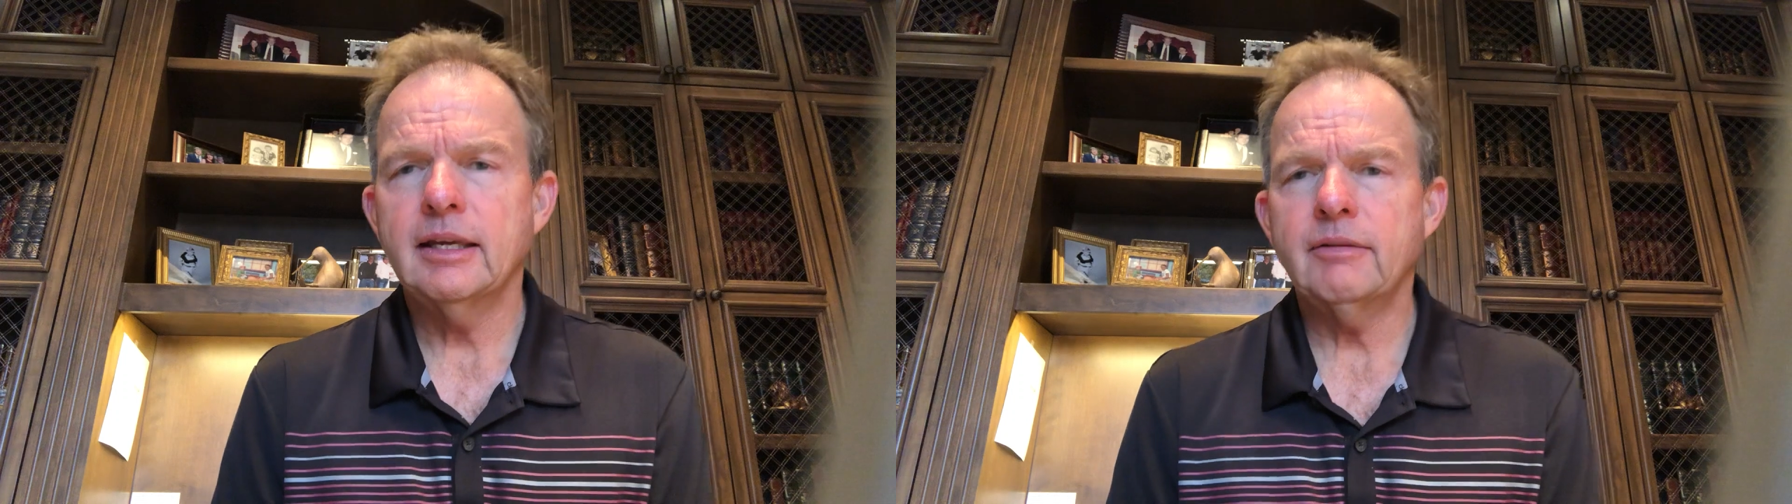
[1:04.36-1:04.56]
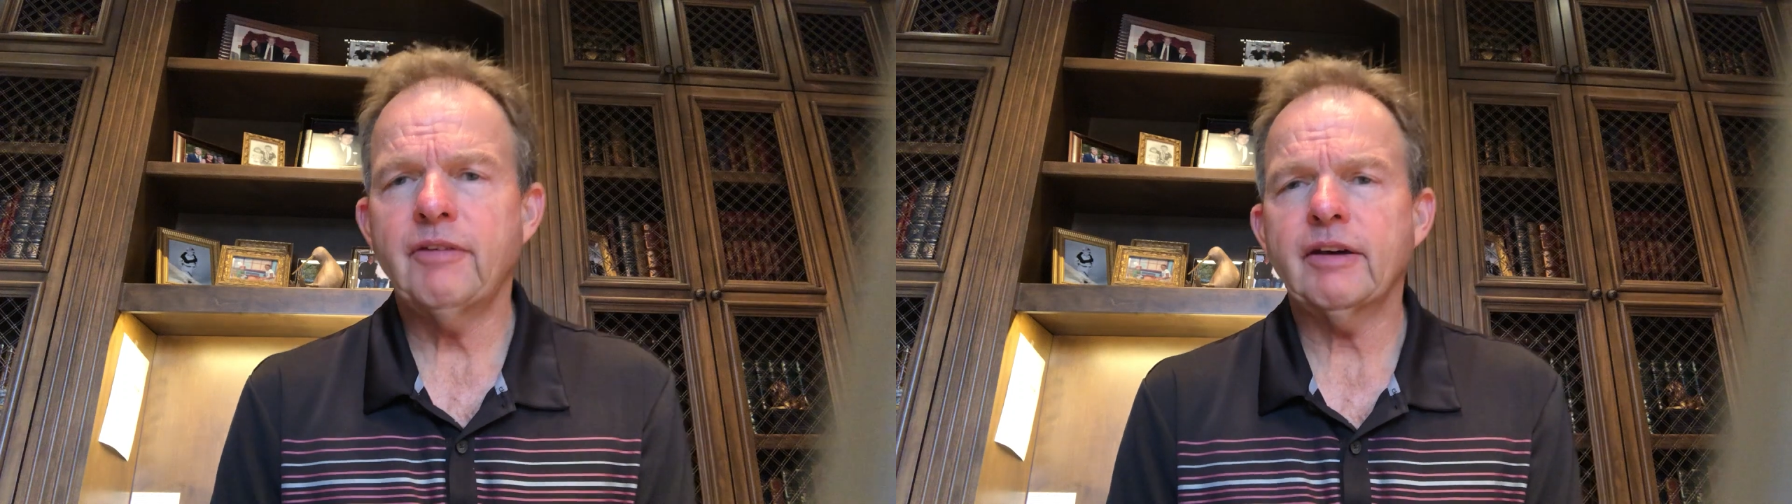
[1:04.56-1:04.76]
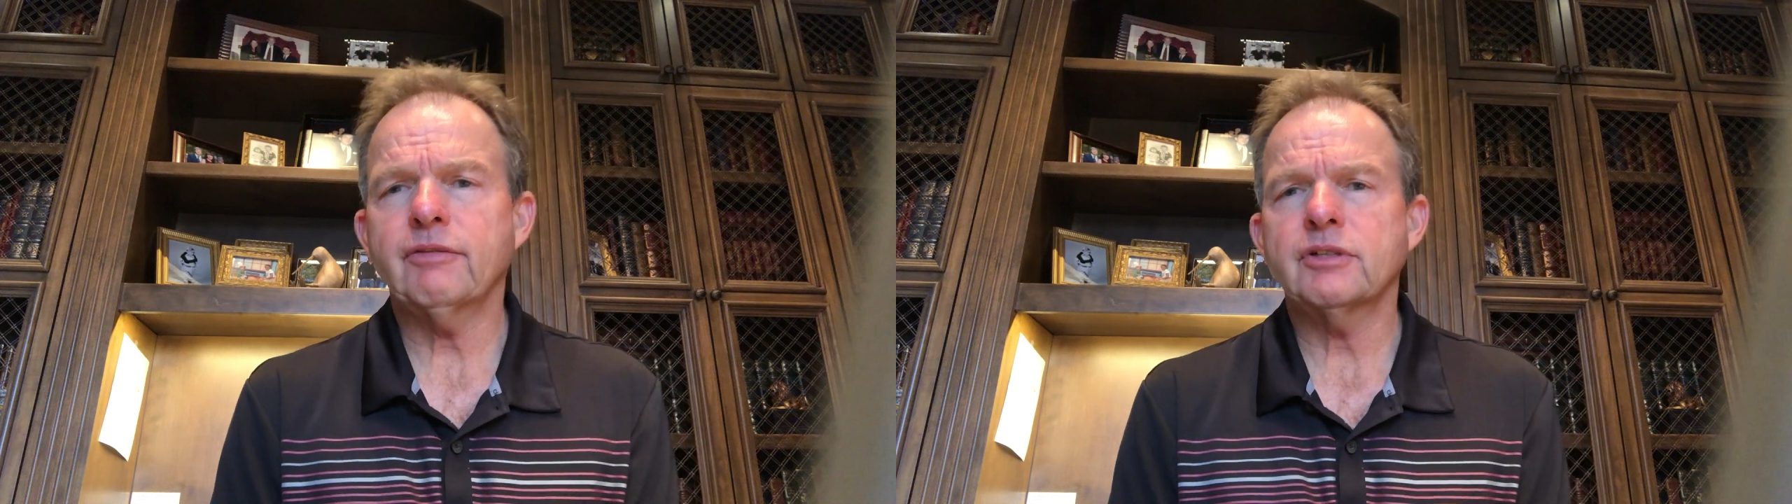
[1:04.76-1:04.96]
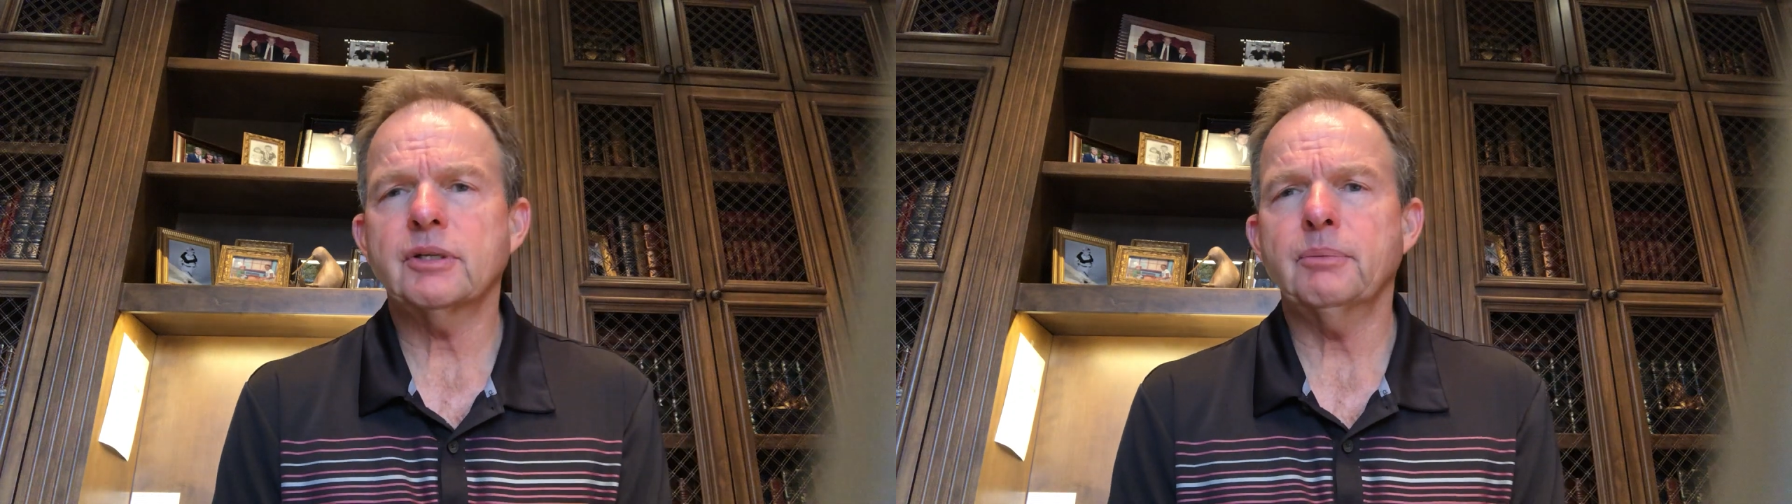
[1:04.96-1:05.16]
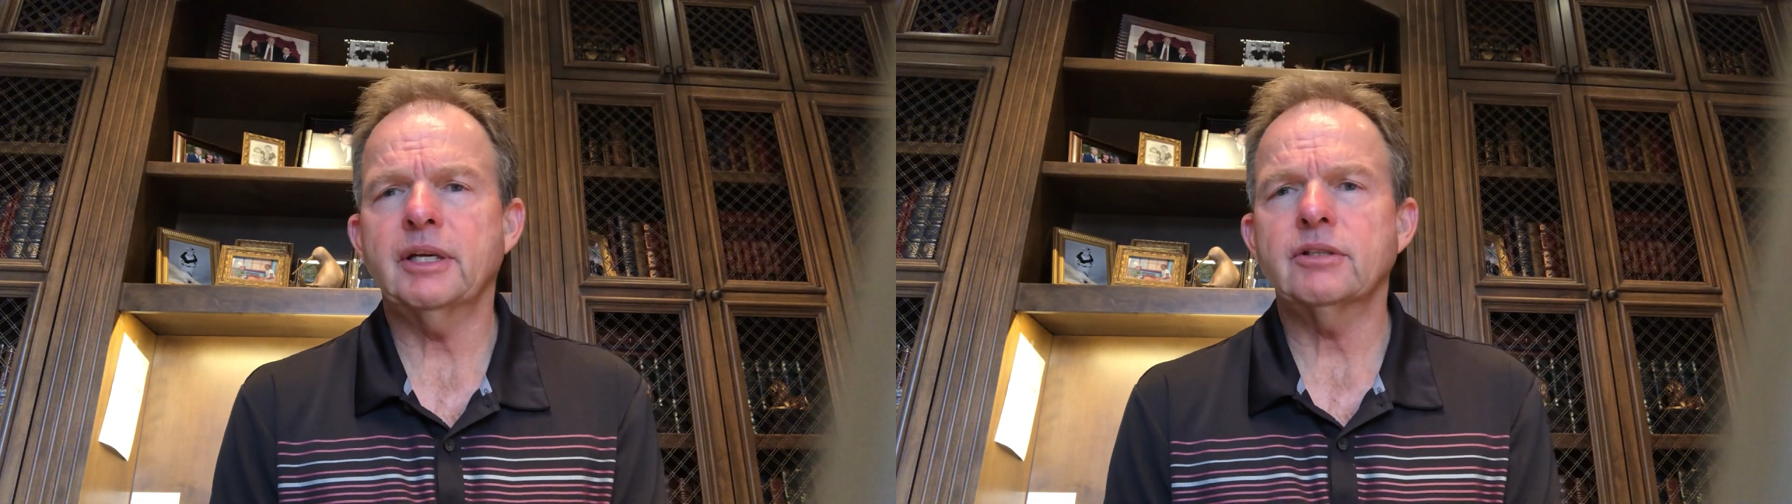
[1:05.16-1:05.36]
In fact, for
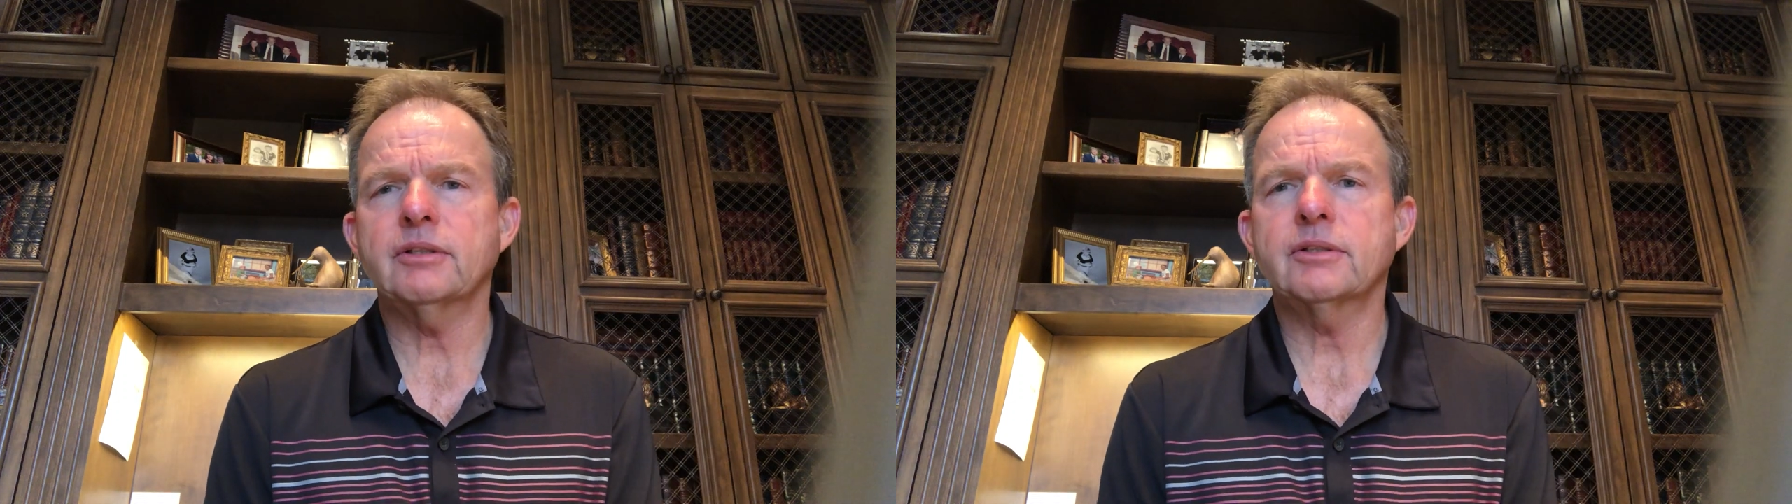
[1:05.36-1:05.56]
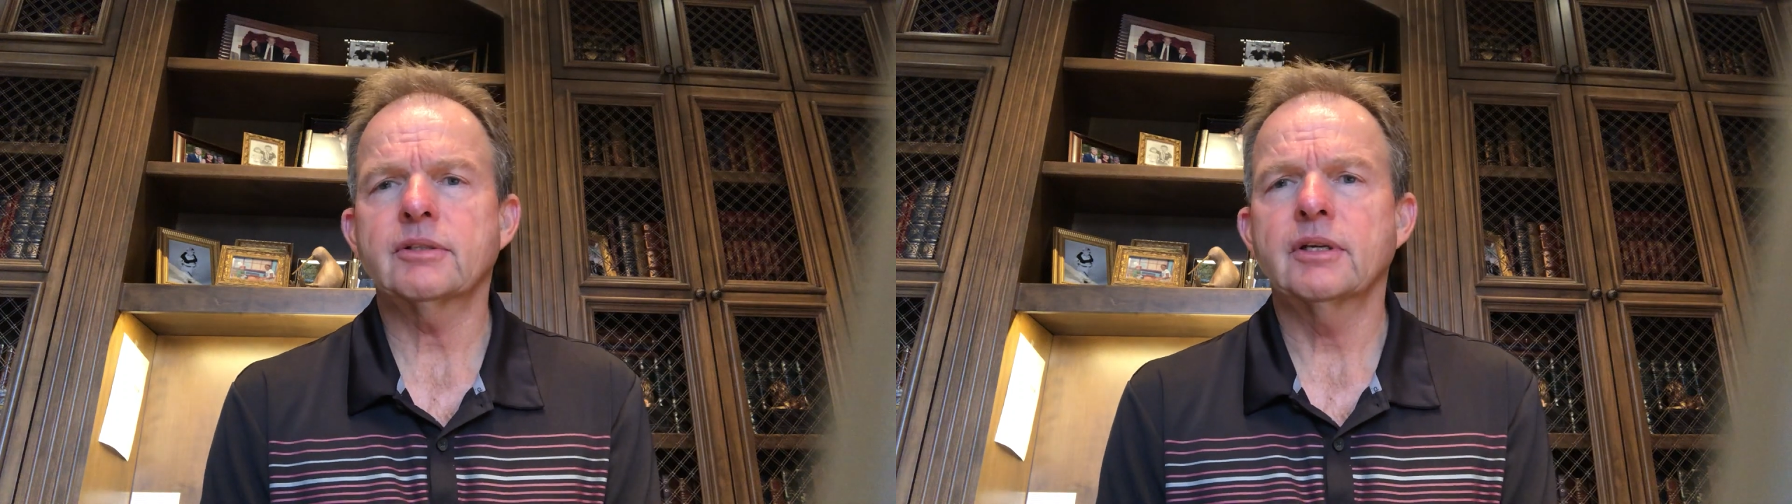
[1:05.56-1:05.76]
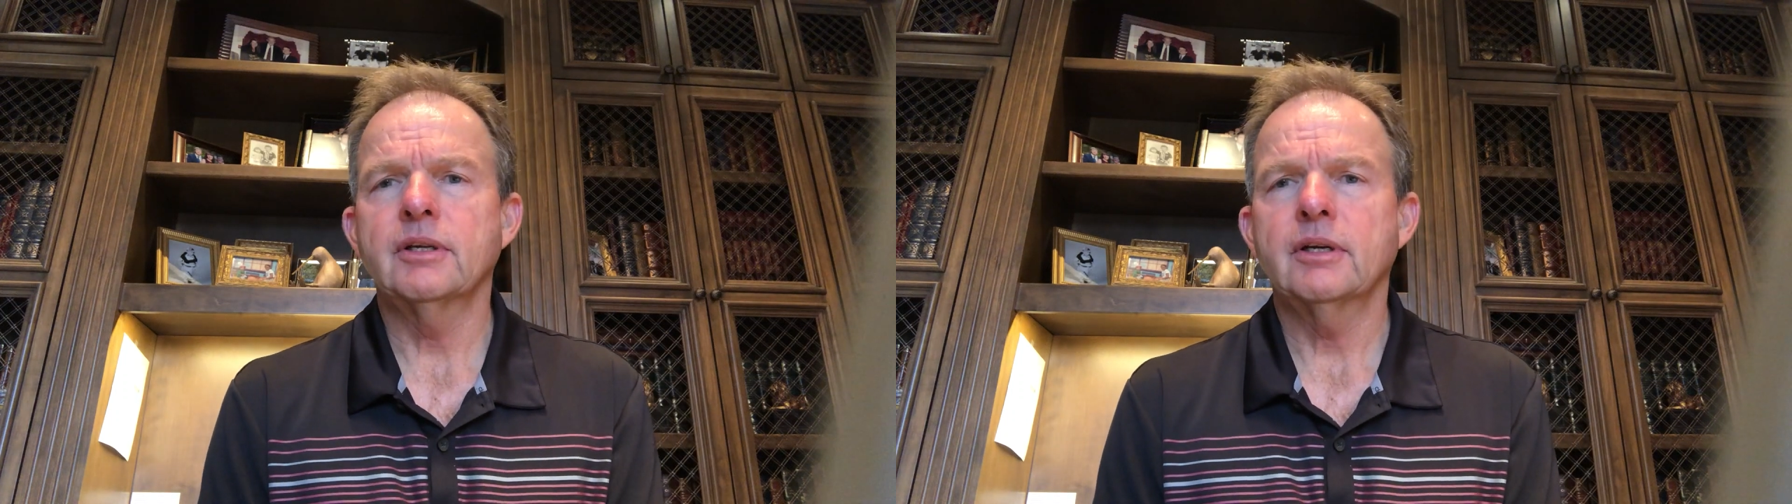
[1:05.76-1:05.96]
some patients,